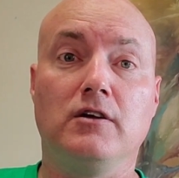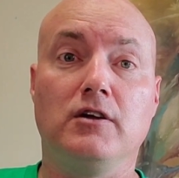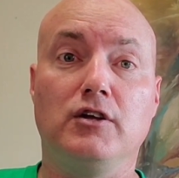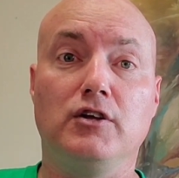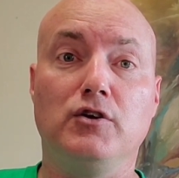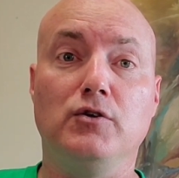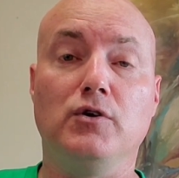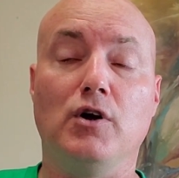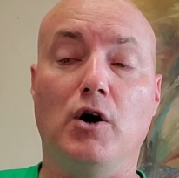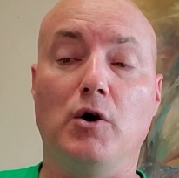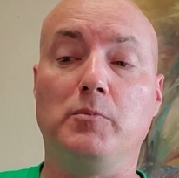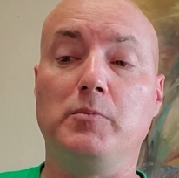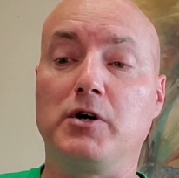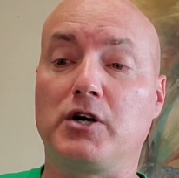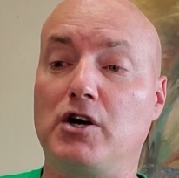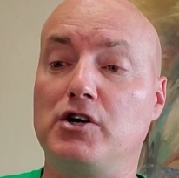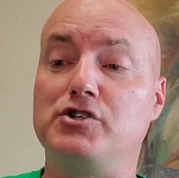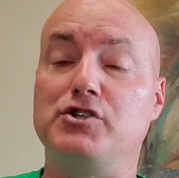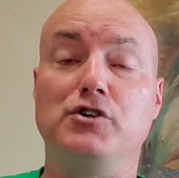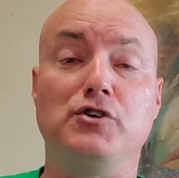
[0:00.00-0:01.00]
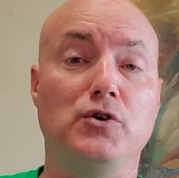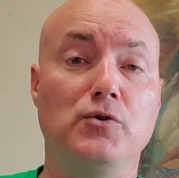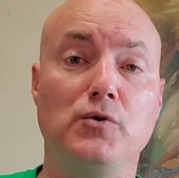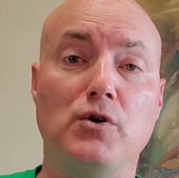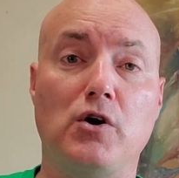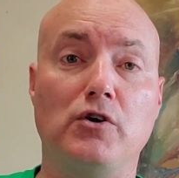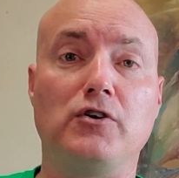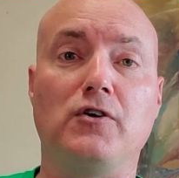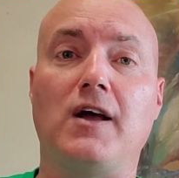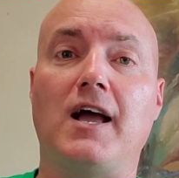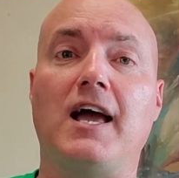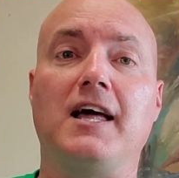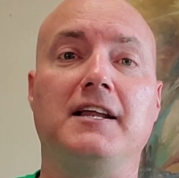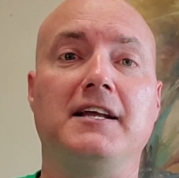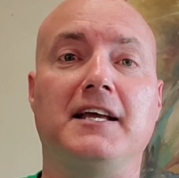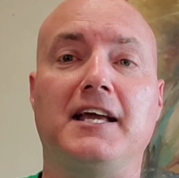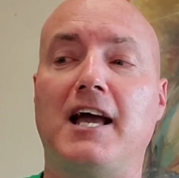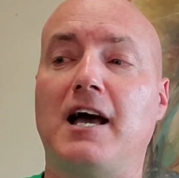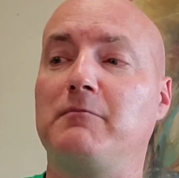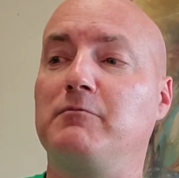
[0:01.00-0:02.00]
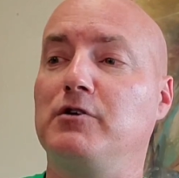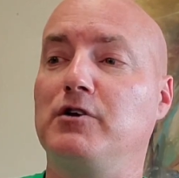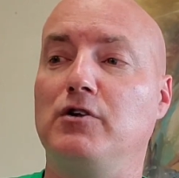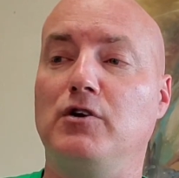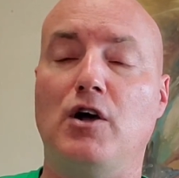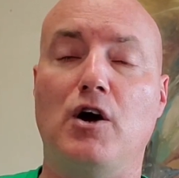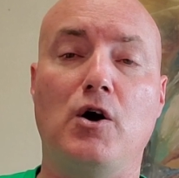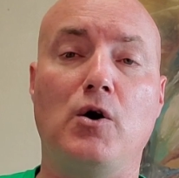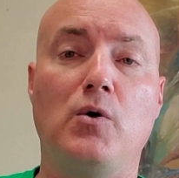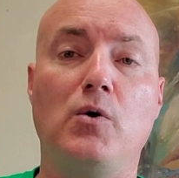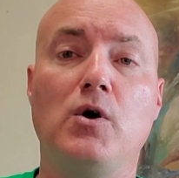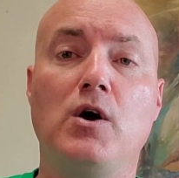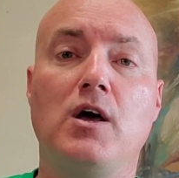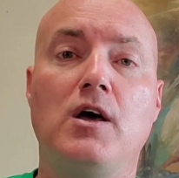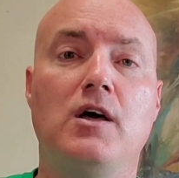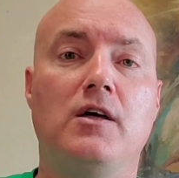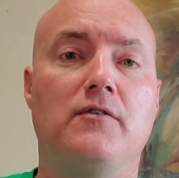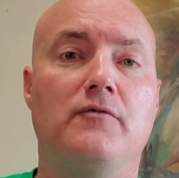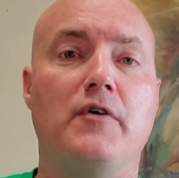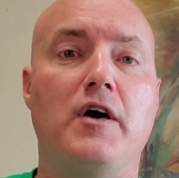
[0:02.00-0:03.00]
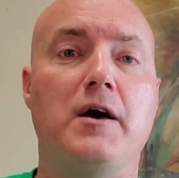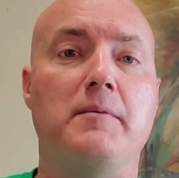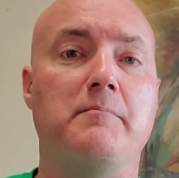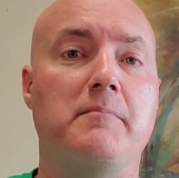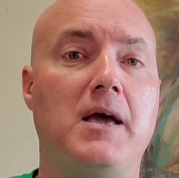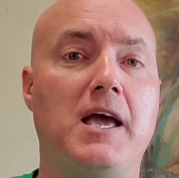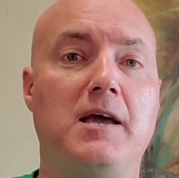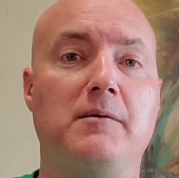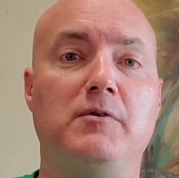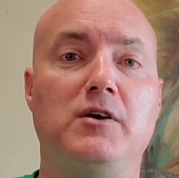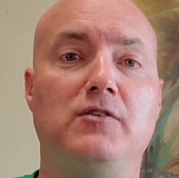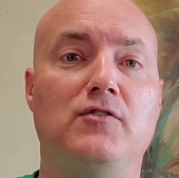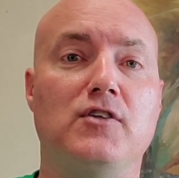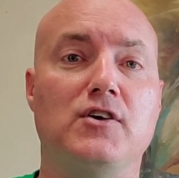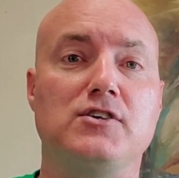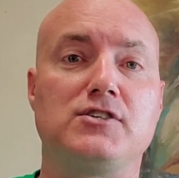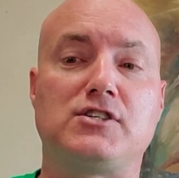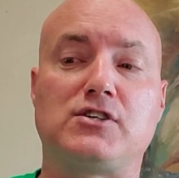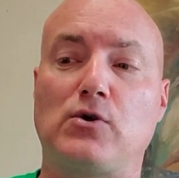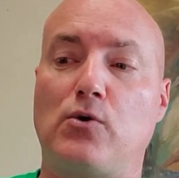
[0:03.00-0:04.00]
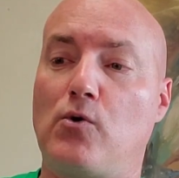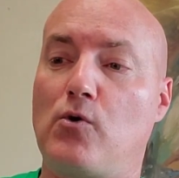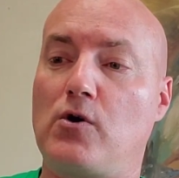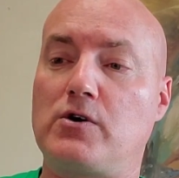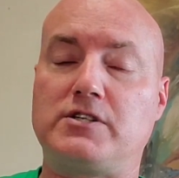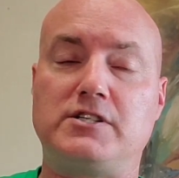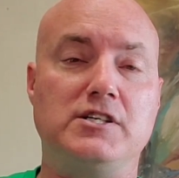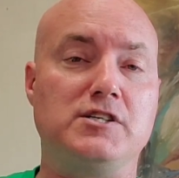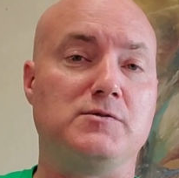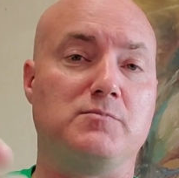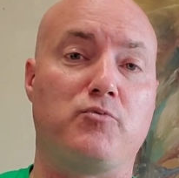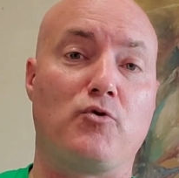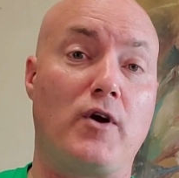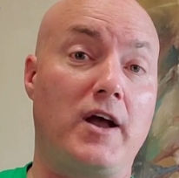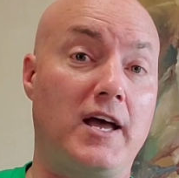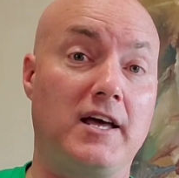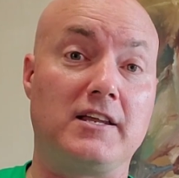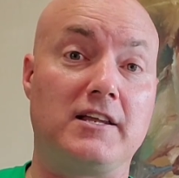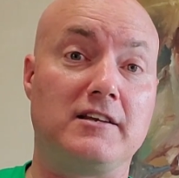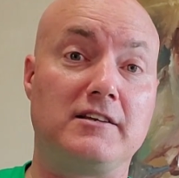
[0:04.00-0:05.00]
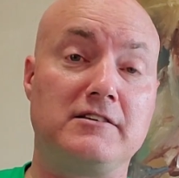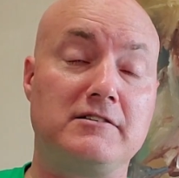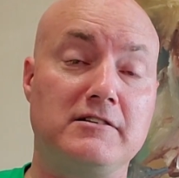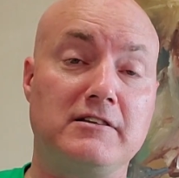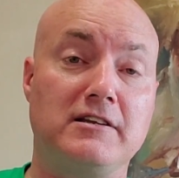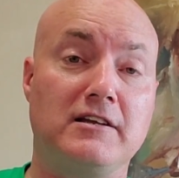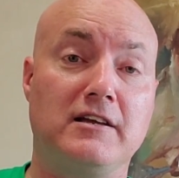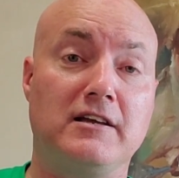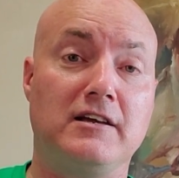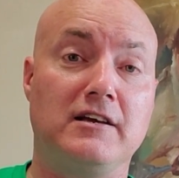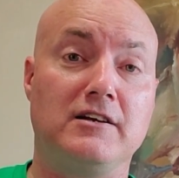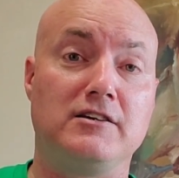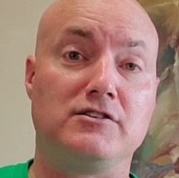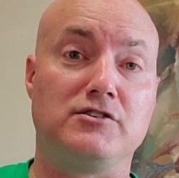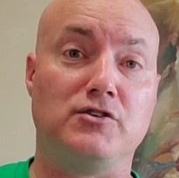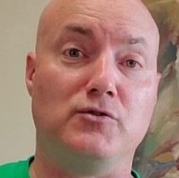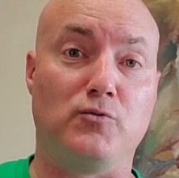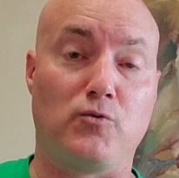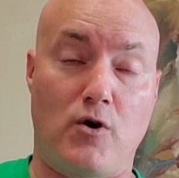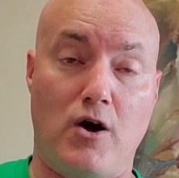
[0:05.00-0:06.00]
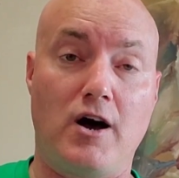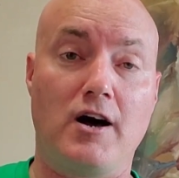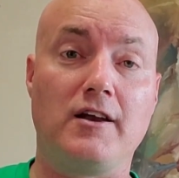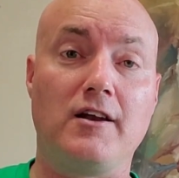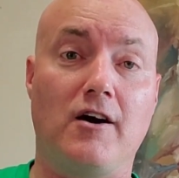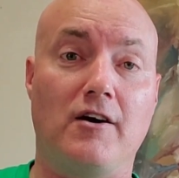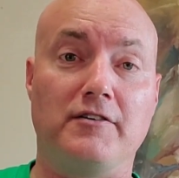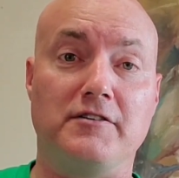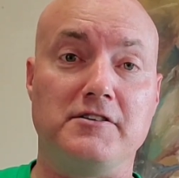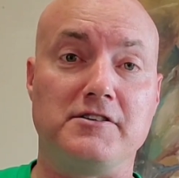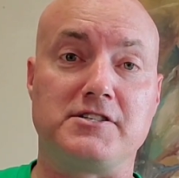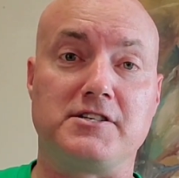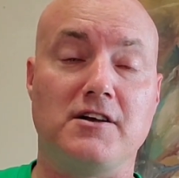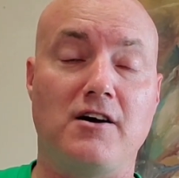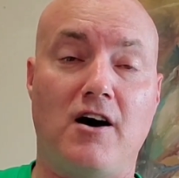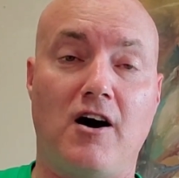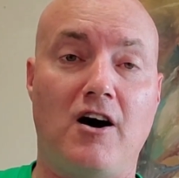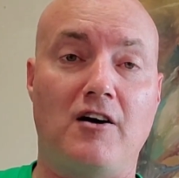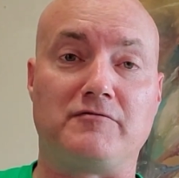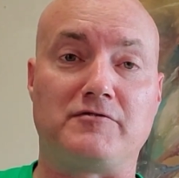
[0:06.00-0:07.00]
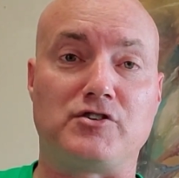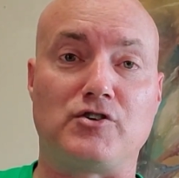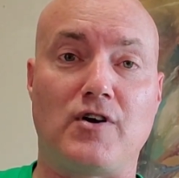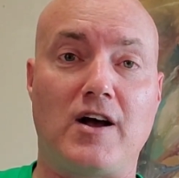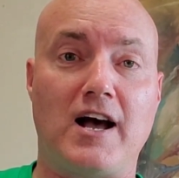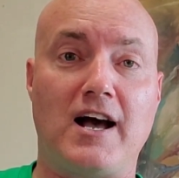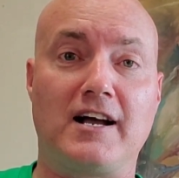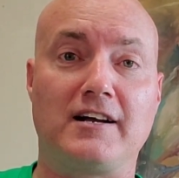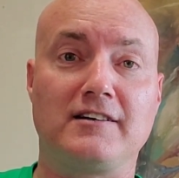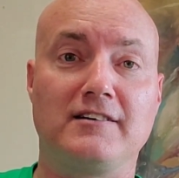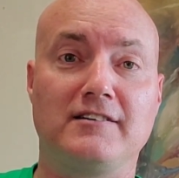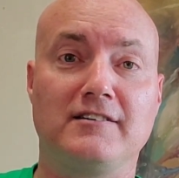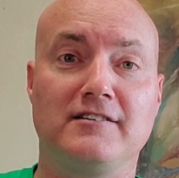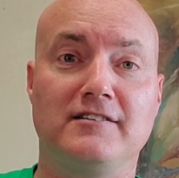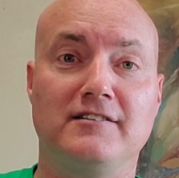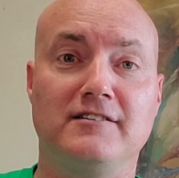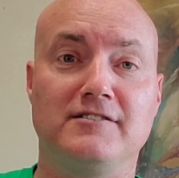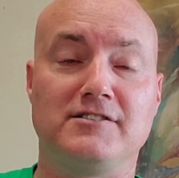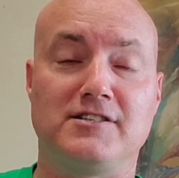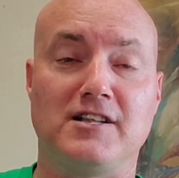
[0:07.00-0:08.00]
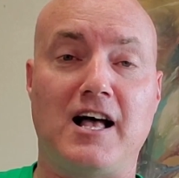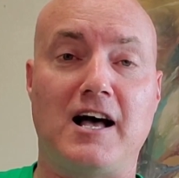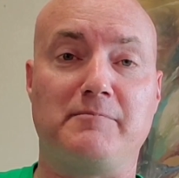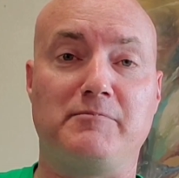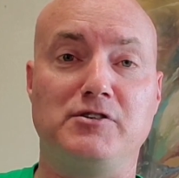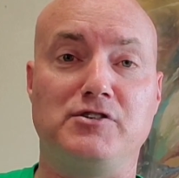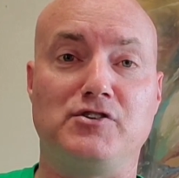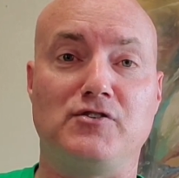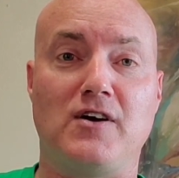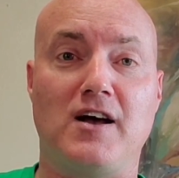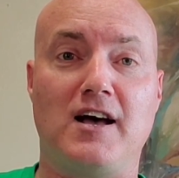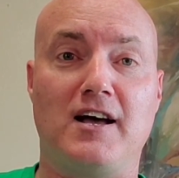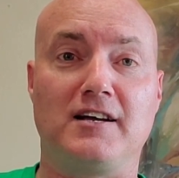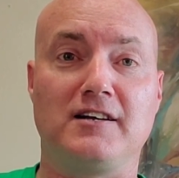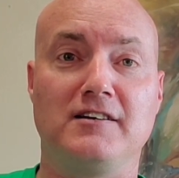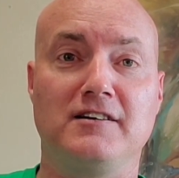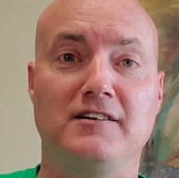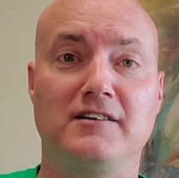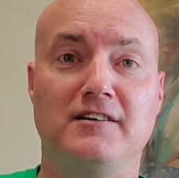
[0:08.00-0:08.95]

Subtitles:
because you do know your handicap and you know that maybe this horse is bred to run on this off track, sloppy track.